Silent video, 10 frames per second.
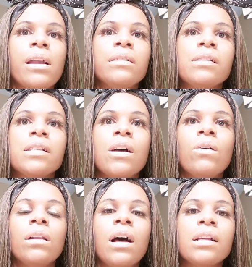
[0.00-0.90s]
It's so
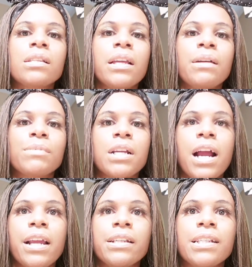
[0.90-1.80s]
glossy, I'm
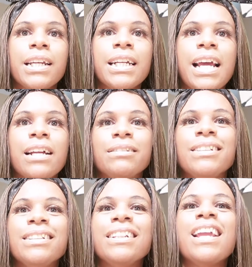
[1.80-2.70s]
sorry saying that.
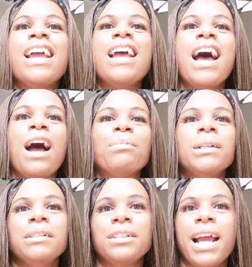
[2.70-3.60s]
I'm
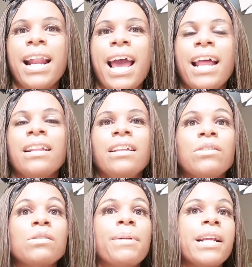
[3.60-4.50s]
going to try to add a
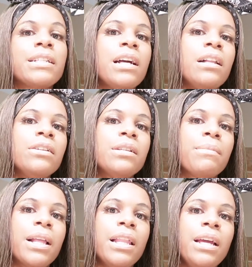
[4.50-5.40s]
little splash of color to
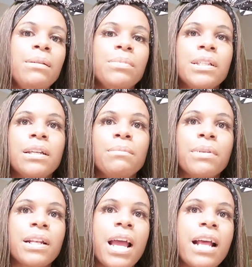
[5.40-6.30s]
my lips,
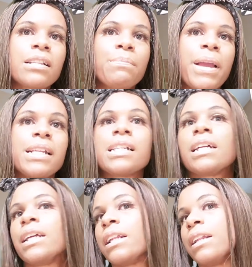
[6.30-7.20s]
but that's
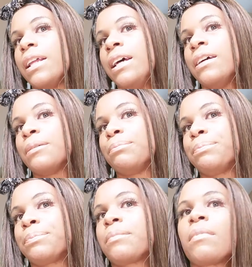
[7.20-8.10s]
basically the look.
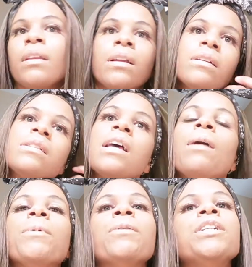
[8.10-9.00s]

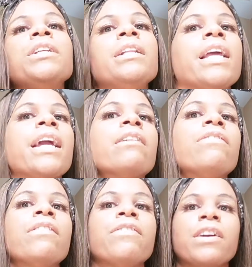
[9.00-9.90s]
Tell me what you think
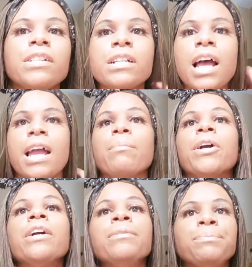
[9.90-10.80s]
for first
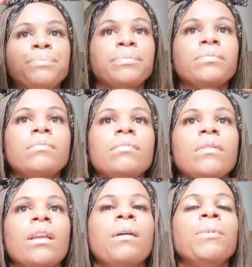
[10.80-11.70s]
timer.
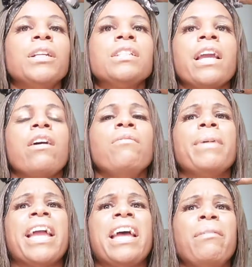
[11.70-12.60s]
I'm going to take off
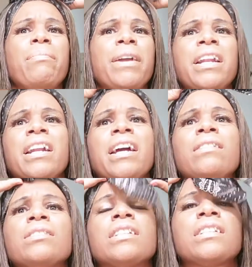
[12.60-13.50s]
my headband
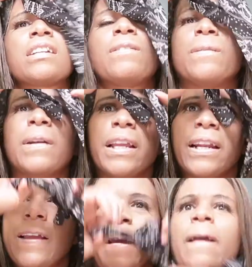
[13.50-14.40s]
now since I don't need
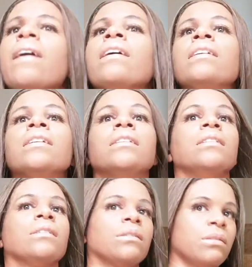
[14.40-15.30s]
it.
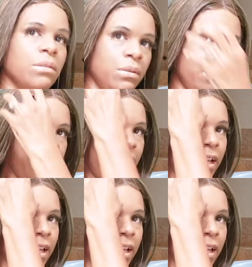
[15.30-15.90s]
Oh.